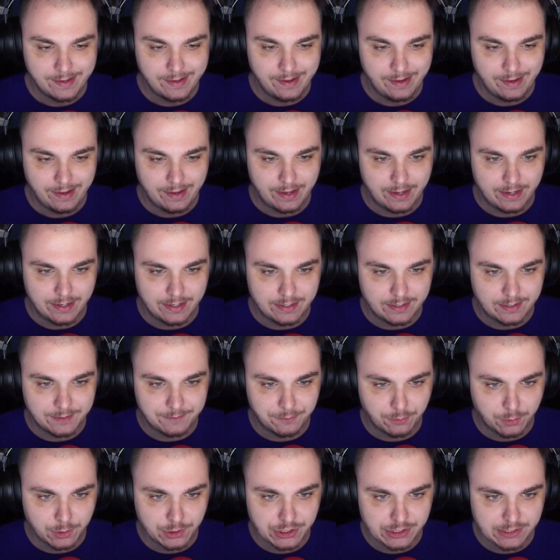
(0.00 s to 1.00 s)
and
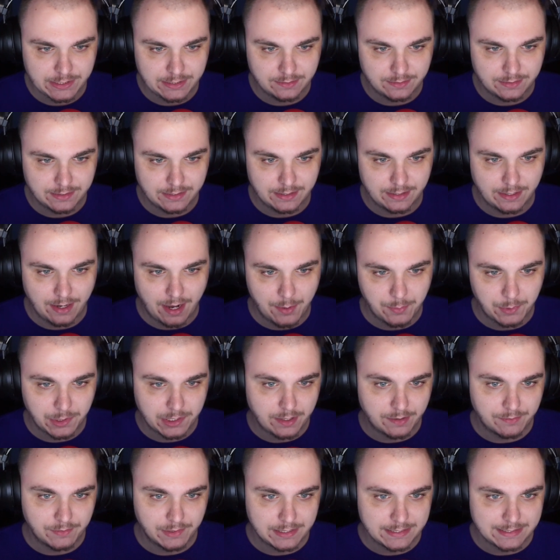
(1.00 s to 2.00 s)
unfortunately I would
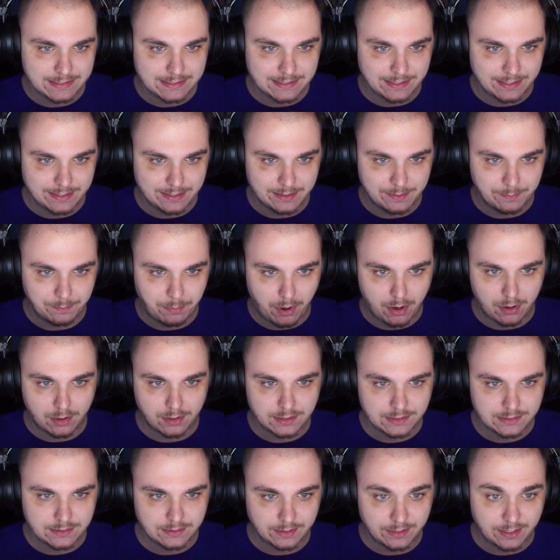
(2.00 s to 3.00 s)
cover this in
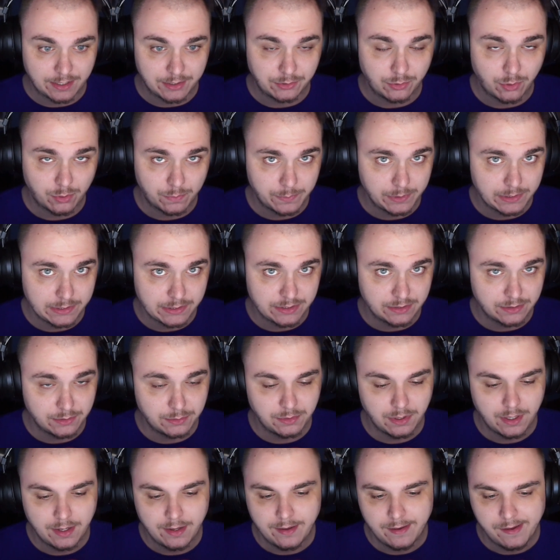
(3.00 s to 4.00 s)
parts like I normally do,
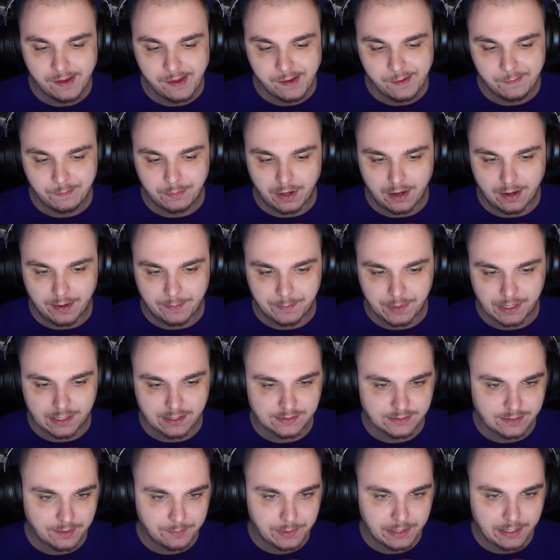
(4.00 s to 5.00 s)
but because
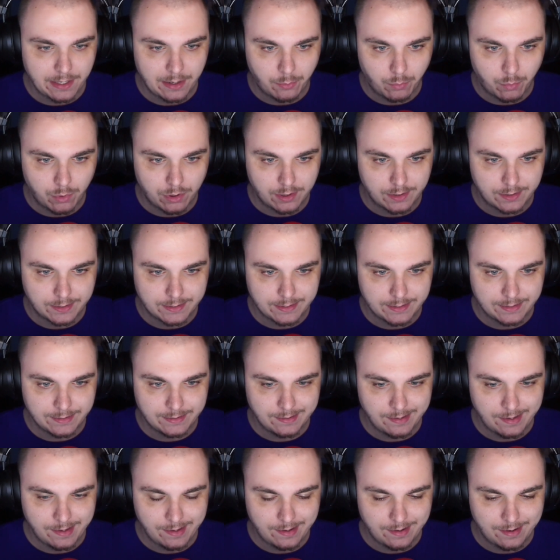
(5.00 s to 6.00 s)
I've been at work,
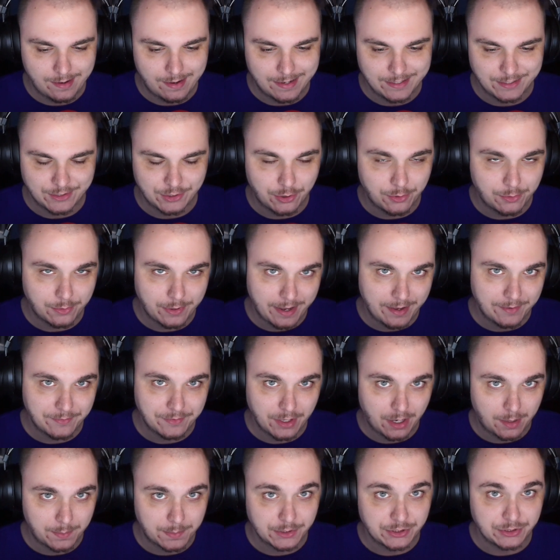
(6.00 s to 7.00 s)
I don't have the
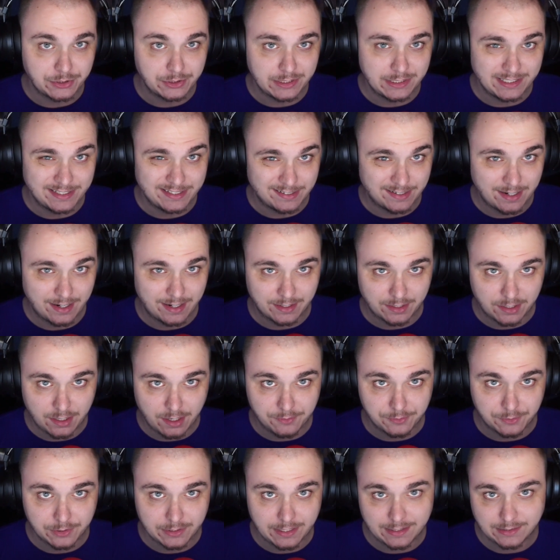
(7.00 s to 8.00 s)
opportunity to kind of
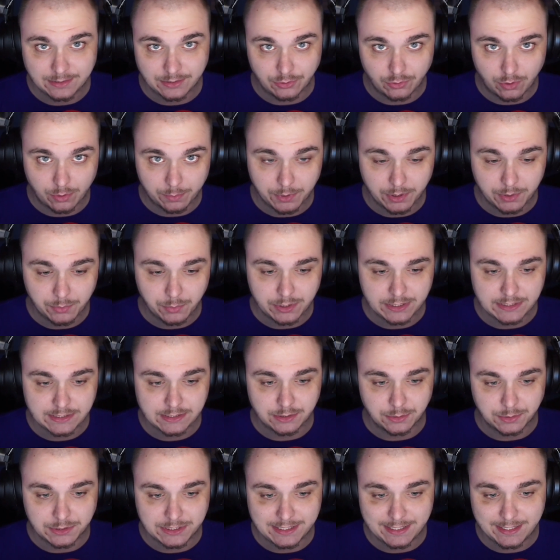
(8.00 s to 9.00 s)
cover it as I normally would. So
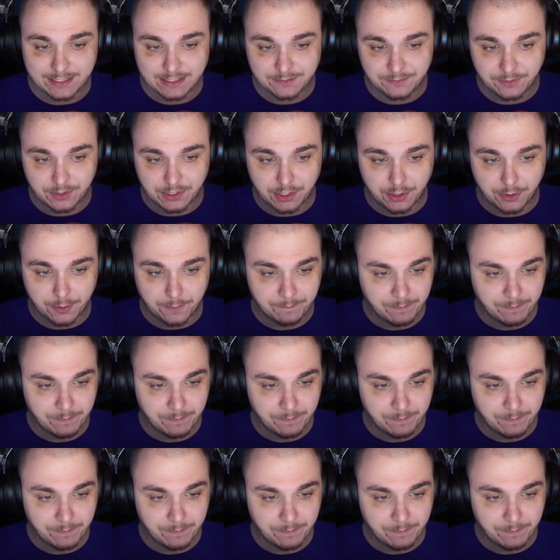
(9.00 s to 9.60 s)
today's video